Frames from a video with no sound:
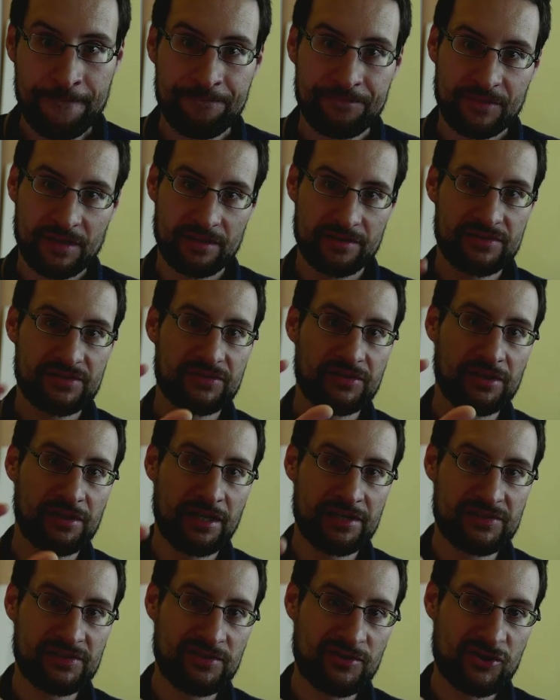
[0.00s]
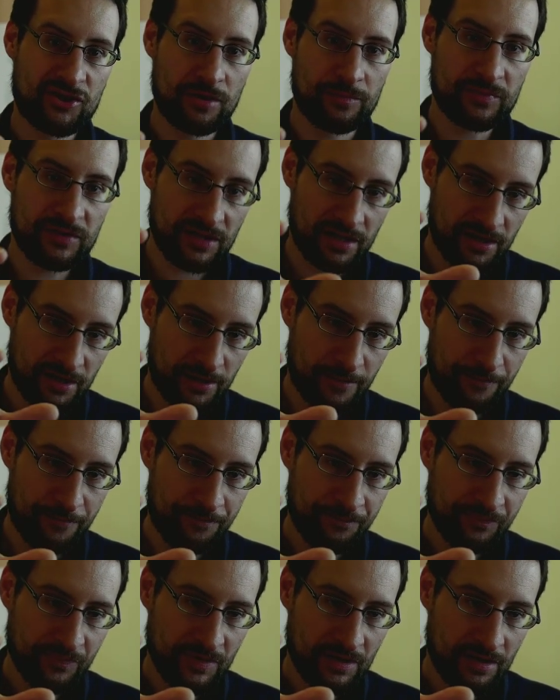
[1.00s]
Still hasn't shipped.
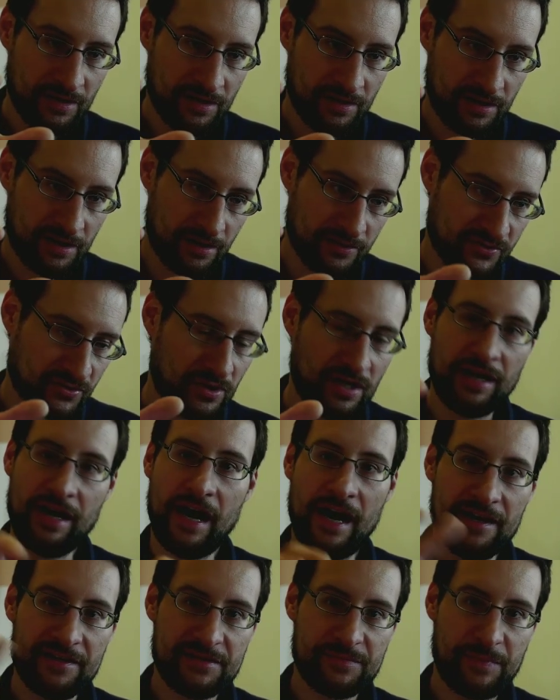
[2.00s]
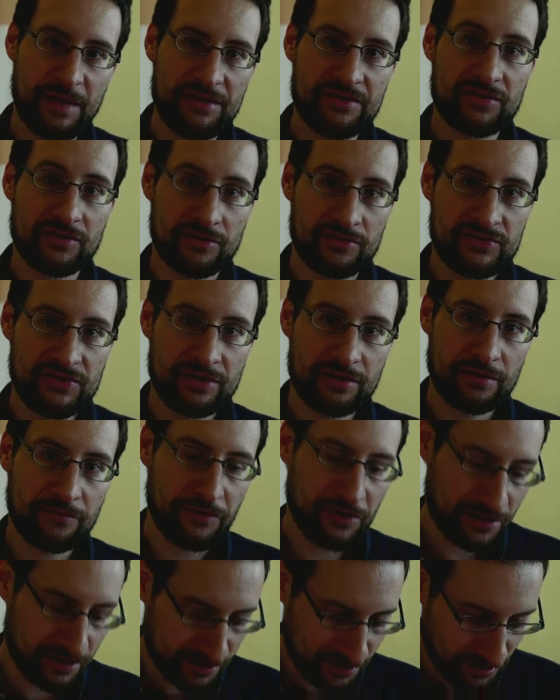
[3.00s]
So I spent a
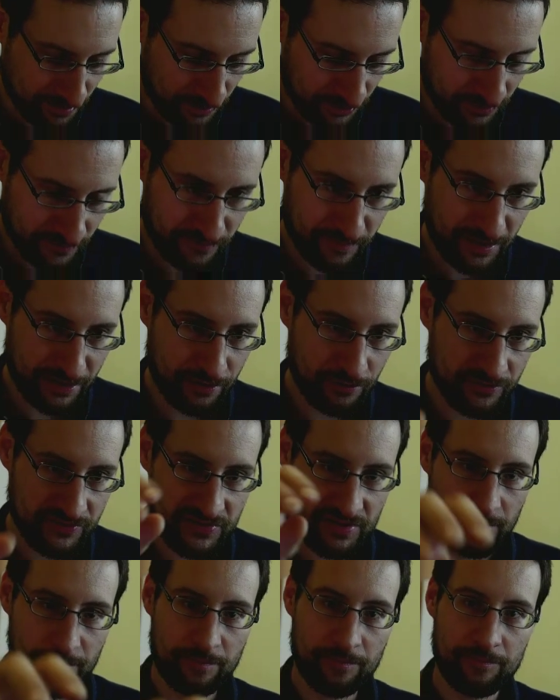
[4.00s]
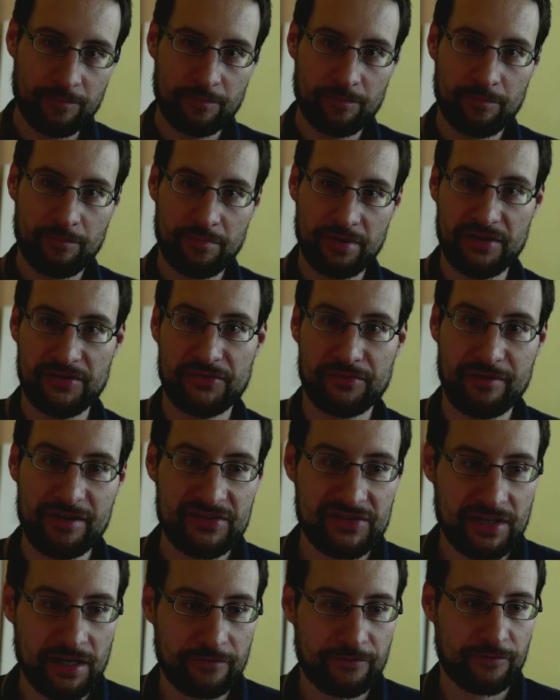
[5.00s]
significantly amount of money on some P3
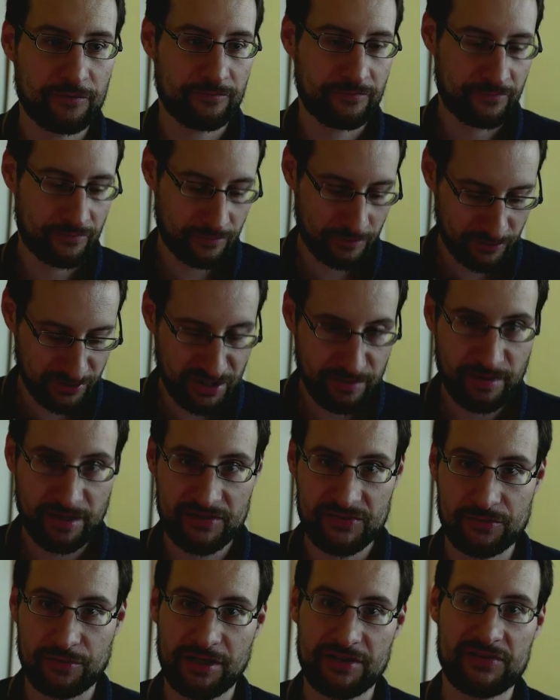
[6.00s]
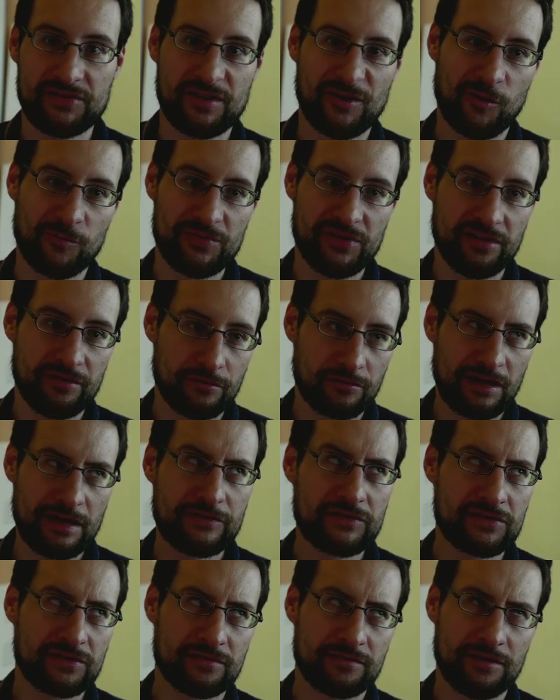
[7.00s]
stuff on eBay, so let's hope that
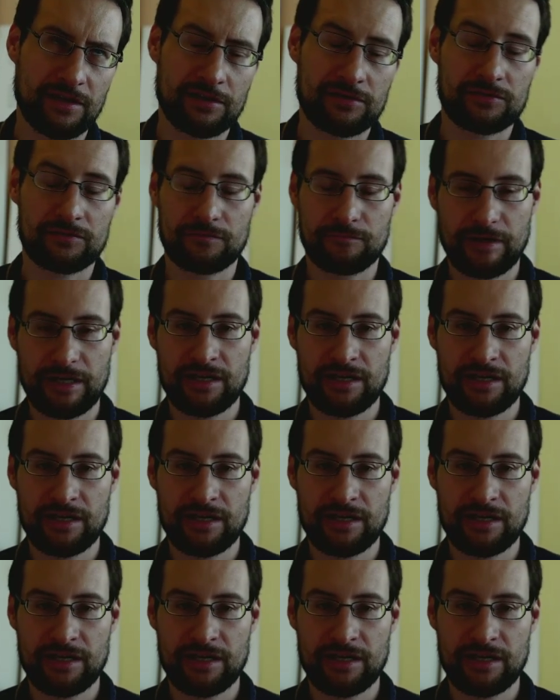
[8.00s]
arrives next week.